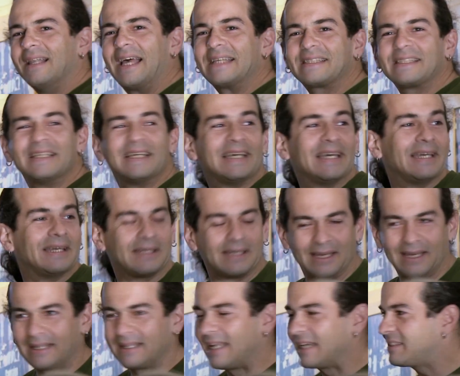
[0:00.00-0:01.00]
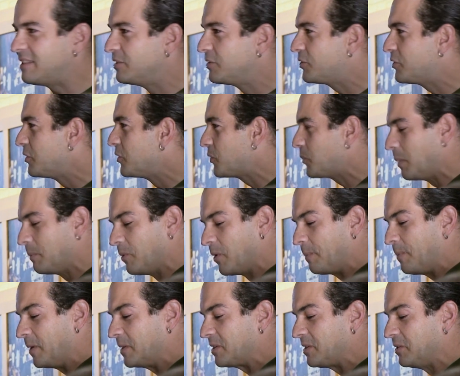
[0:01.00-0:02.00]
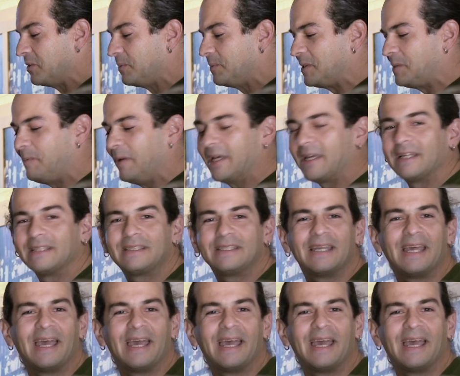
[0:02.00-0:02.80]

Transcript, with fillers: Lastly, I'd like to introduce one more person who will be speaking